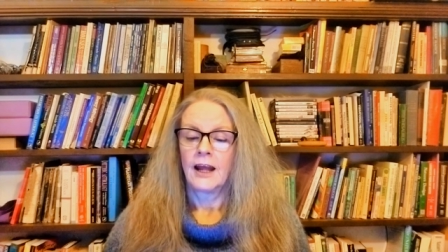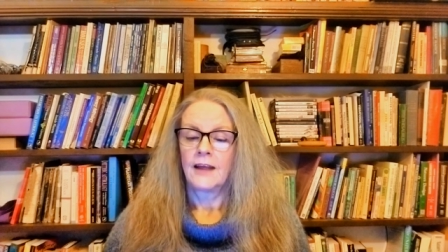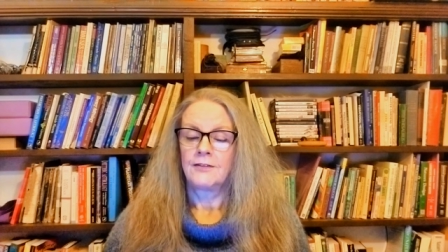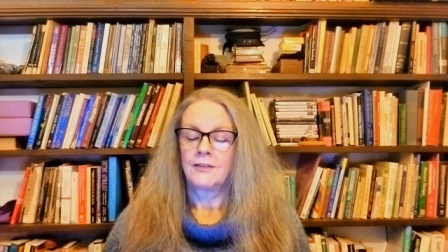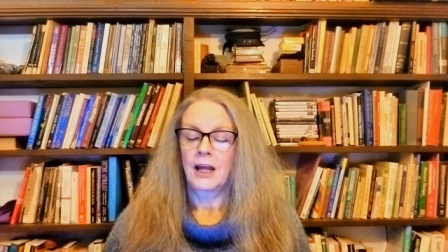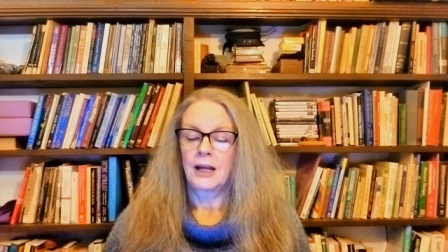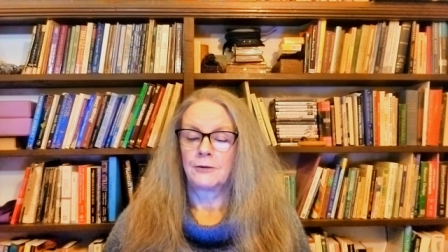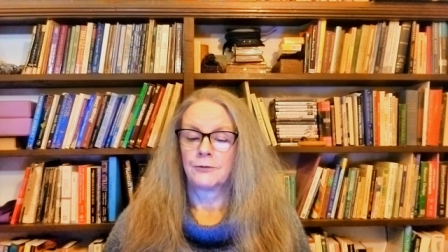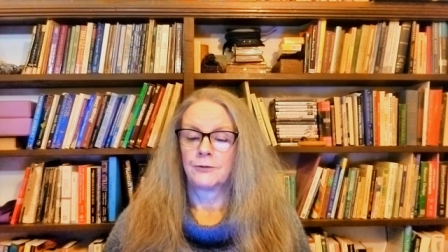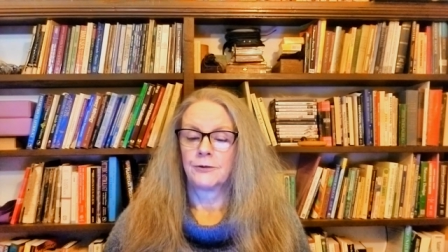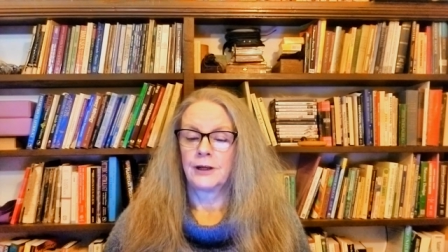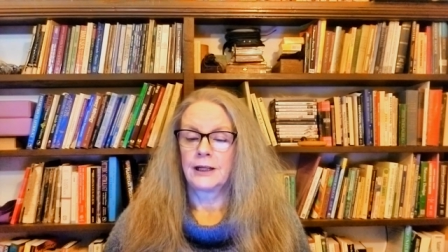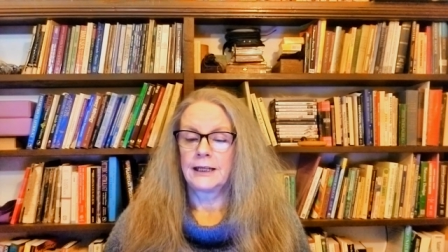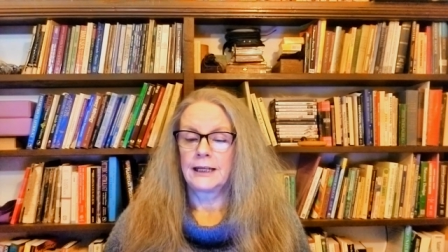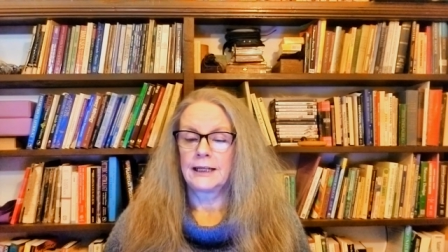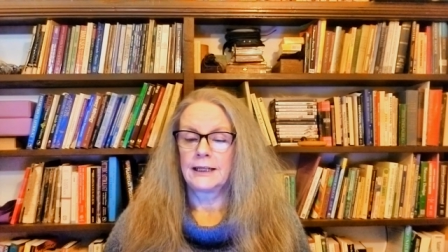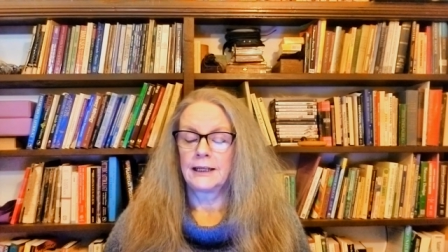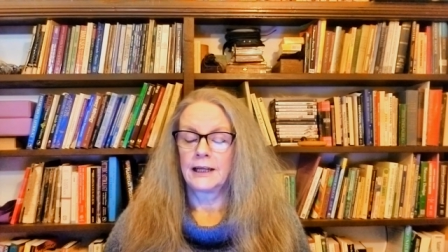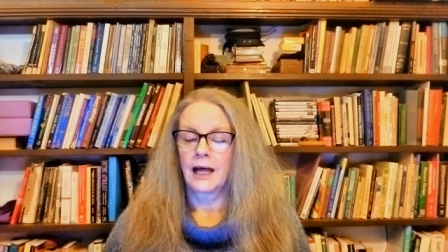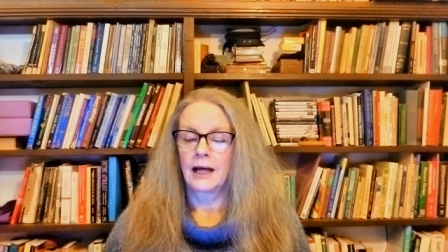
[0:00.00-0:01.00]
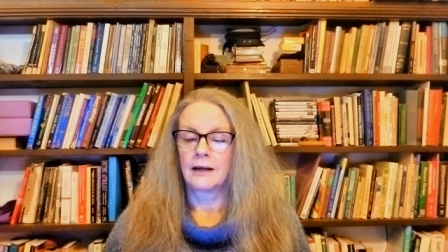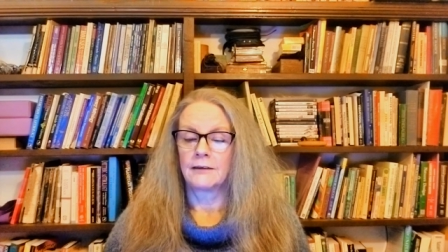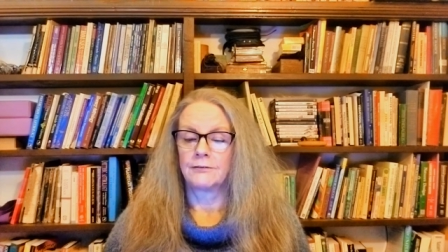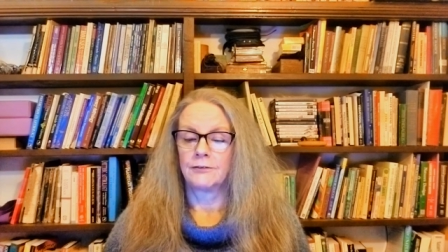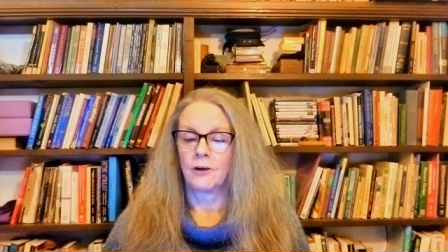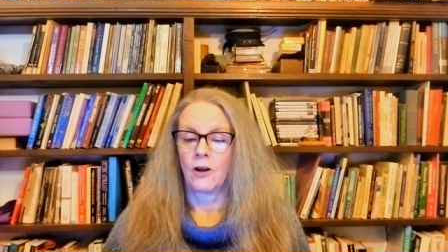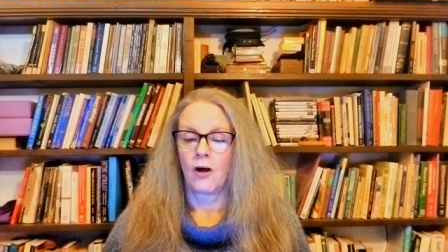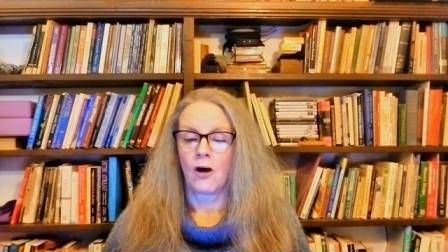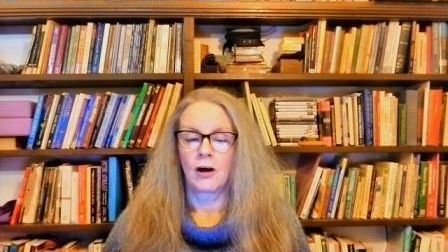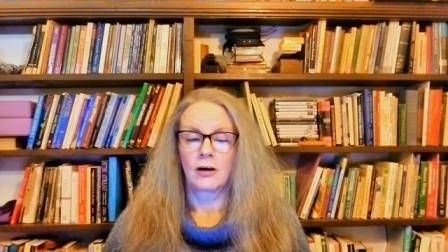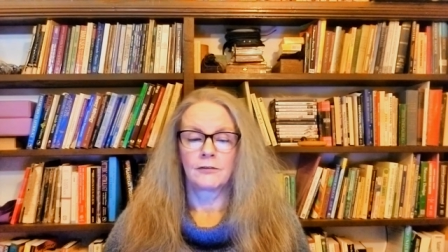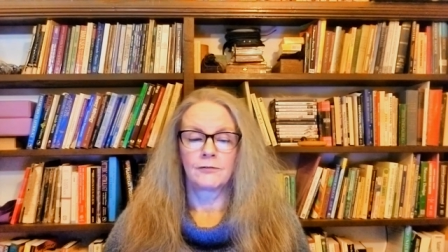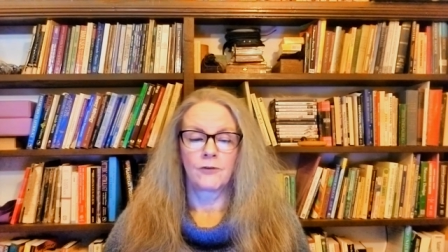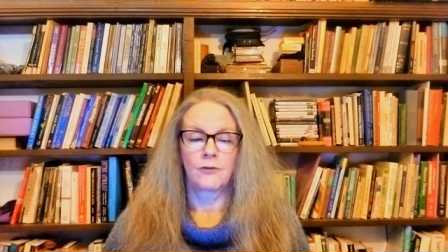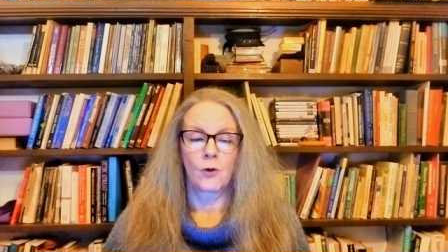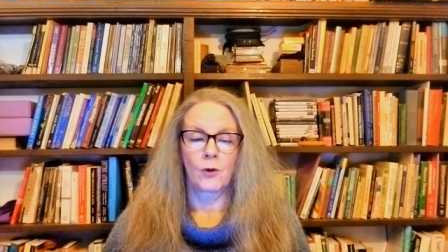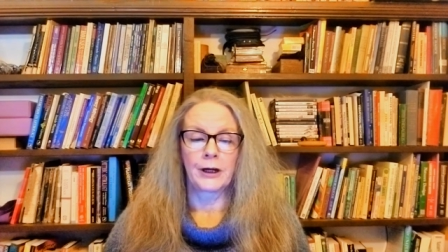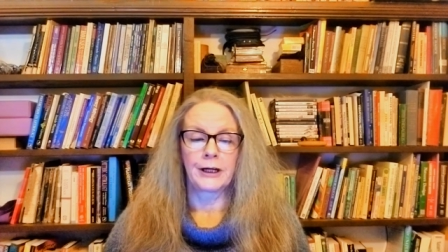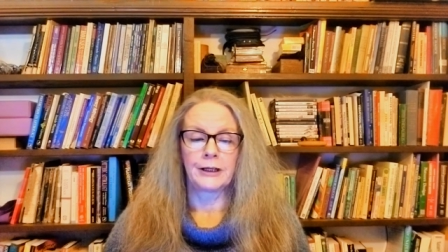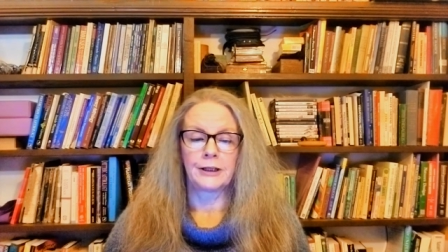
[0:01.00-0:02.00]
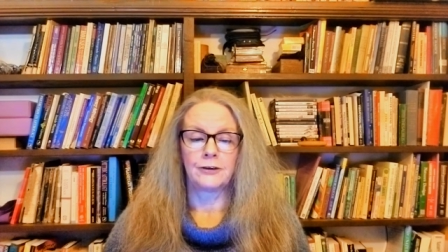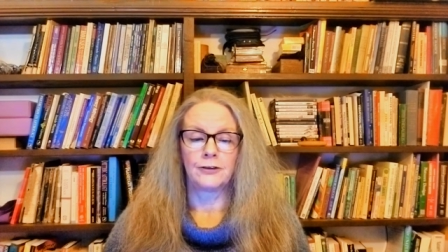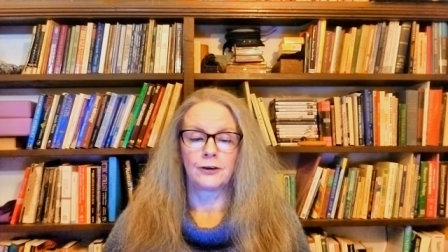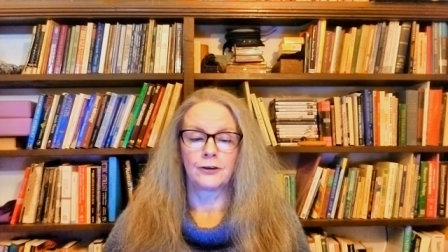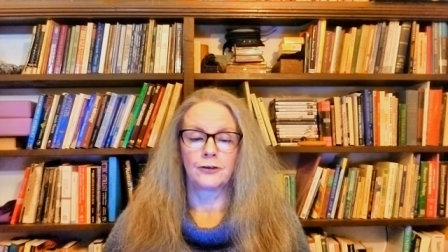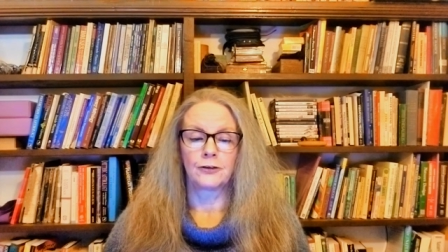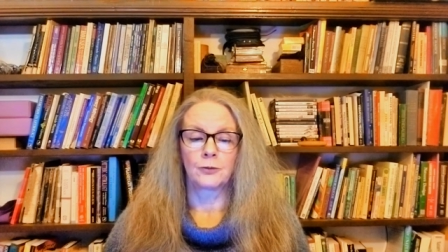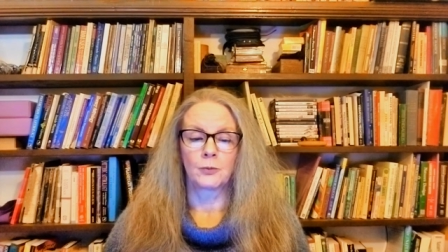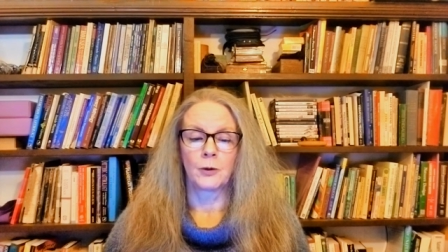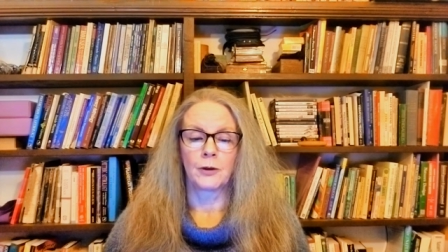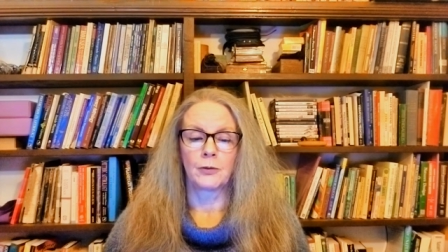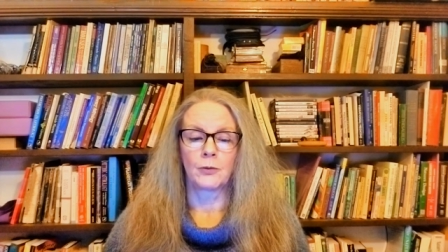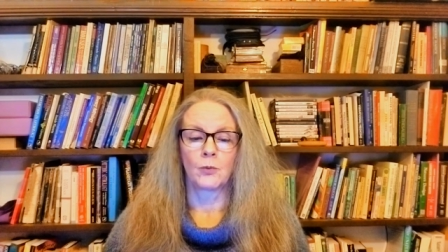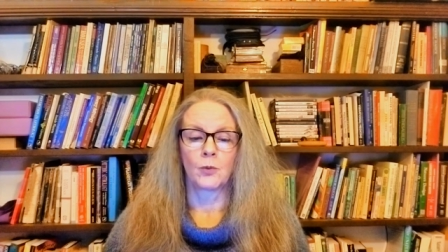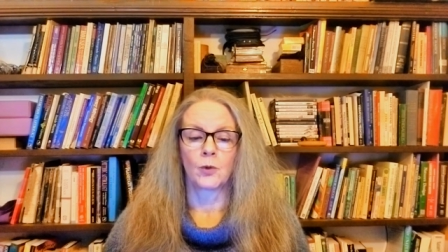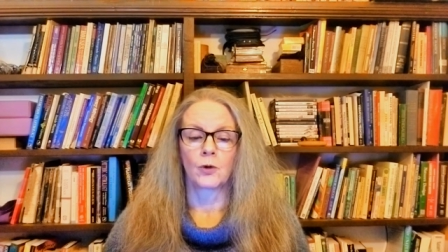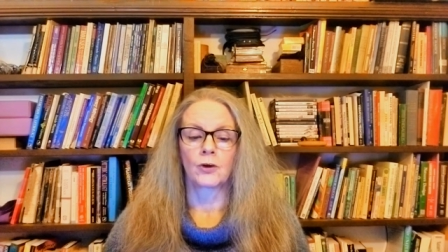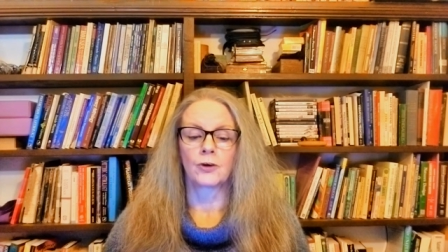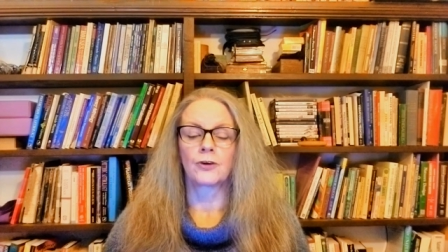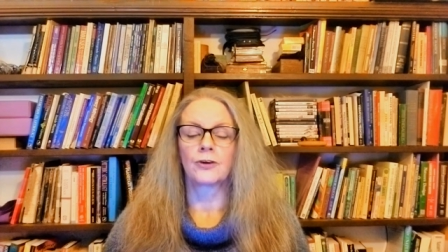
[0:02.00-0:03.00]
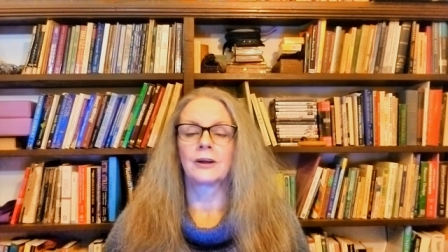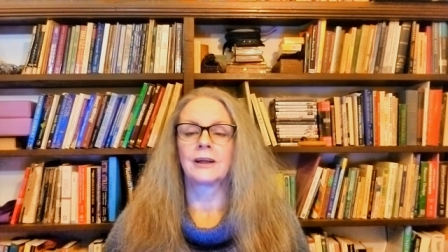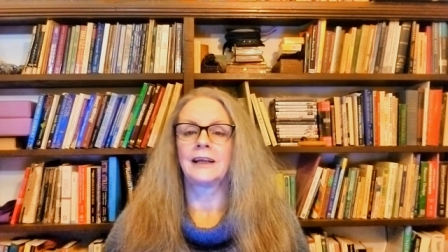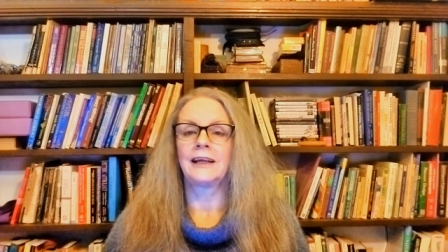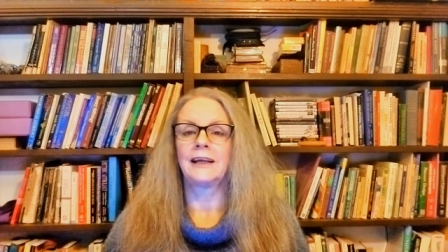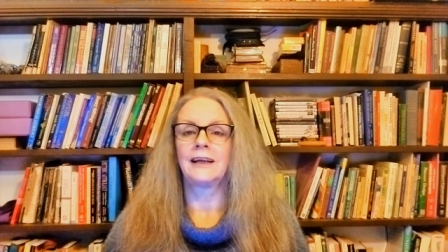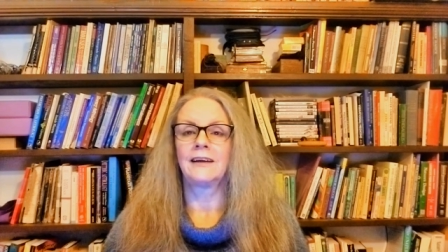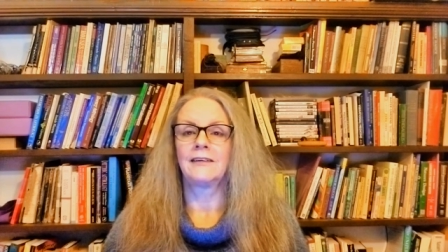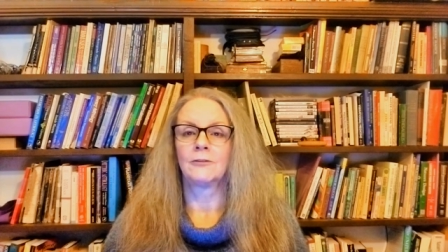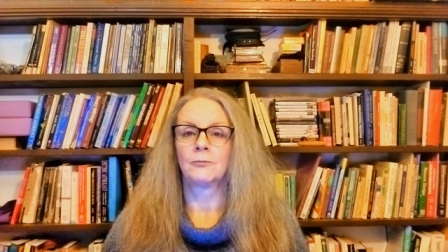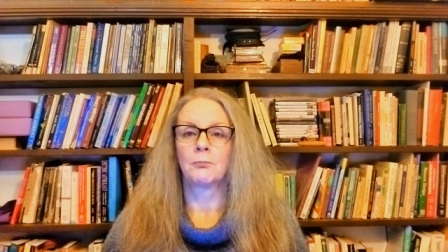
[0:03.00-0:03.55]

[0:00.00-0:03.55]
They really love long voyages with worldly,